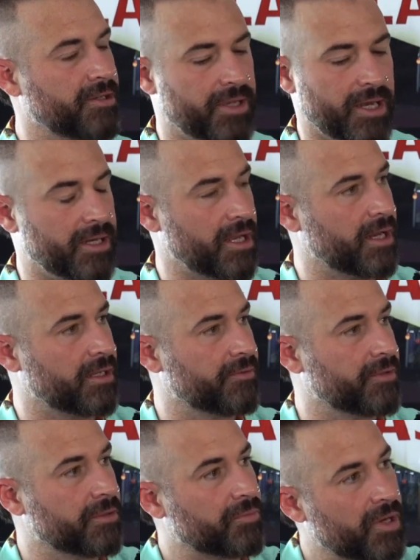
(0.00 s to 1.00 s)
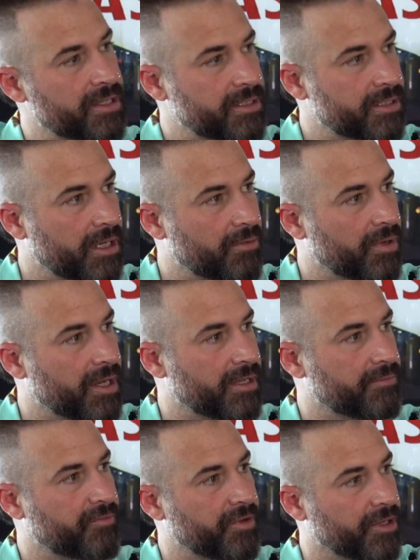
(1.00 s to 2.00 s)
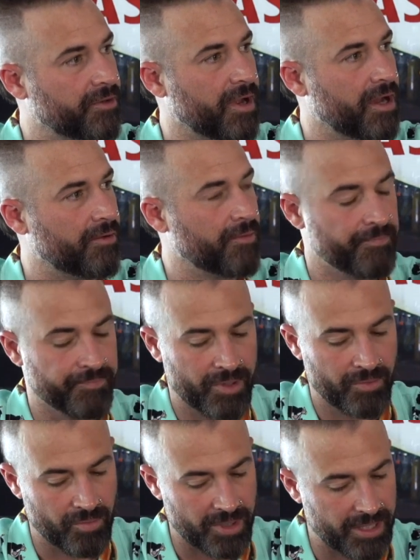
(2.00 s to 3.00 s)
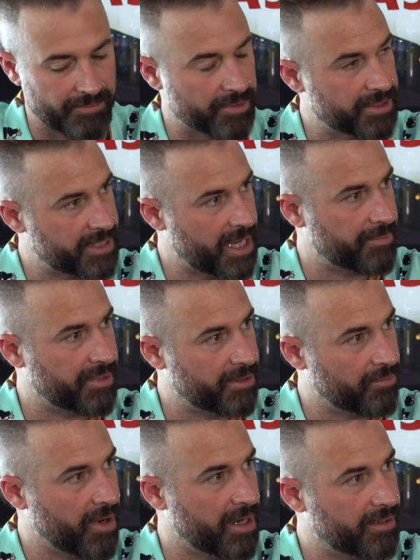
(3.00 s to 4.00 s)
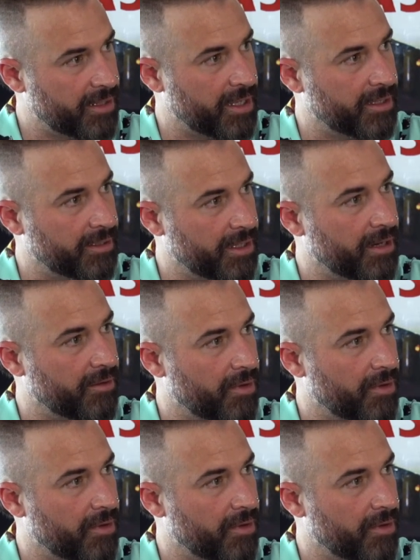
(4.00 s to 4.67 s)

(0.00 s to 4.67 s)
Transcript: You kind of got to live in the present that way and figure out whatever is happening right then and there,